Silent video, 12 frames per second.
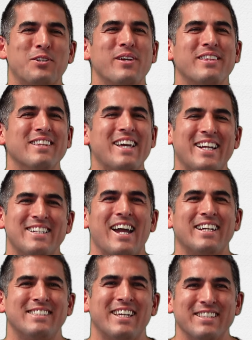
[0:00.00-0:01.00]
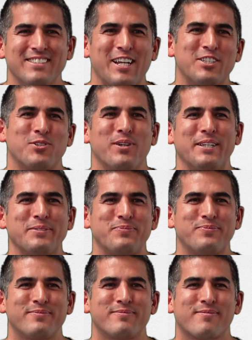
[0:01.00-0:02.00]
during the late nineteenth
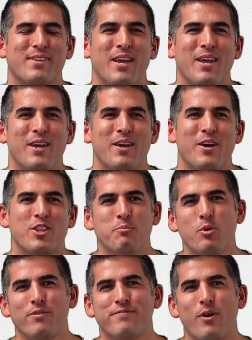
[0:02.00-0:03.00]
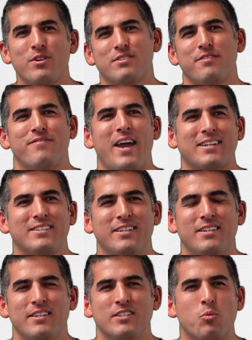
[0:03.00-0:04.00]
century. The mood first
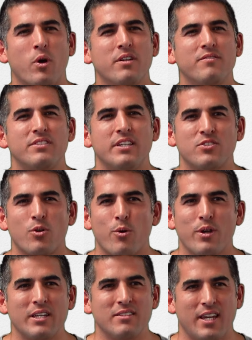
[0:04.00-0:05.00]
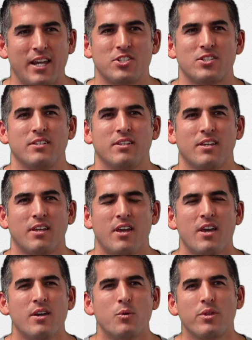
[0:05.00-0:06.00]
affected is one of disorientation,
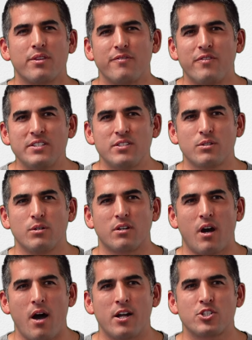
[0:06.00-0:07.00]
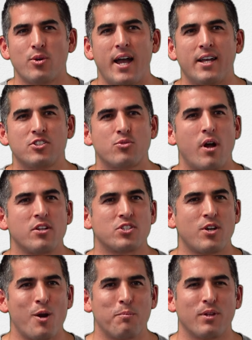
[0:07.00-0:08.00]
with the physical contrast
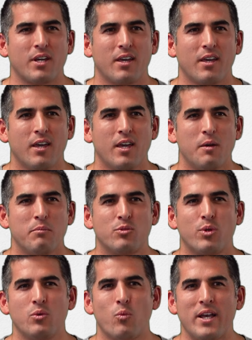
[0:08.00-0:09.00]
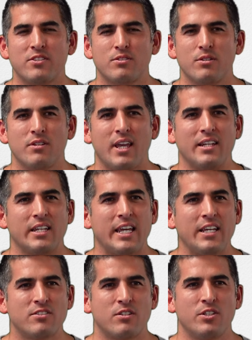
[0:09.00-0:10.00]
drawn sharply between Western
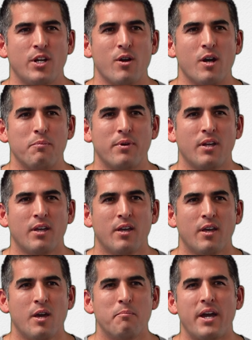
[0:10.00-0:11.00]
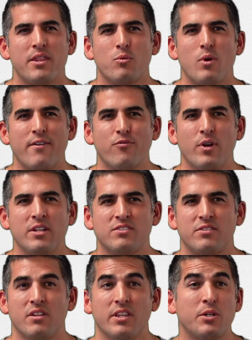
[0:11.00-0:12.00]
and Eastern Europe by the
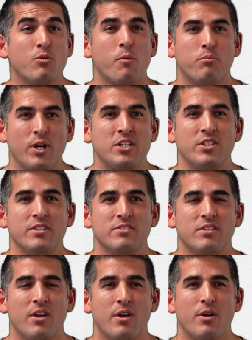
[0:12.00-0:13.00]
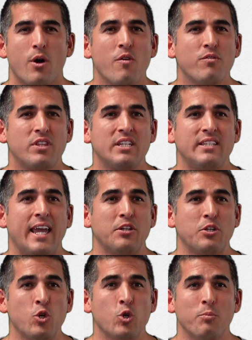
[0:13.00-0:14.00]
reference to the literal bridges over the
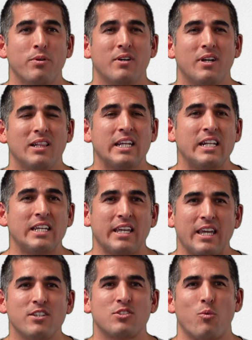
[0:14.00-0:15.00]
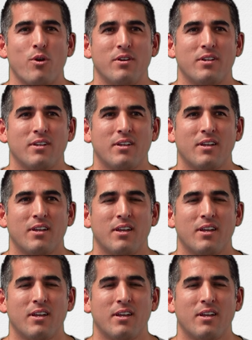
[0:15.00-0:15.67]
Danube leading eastward.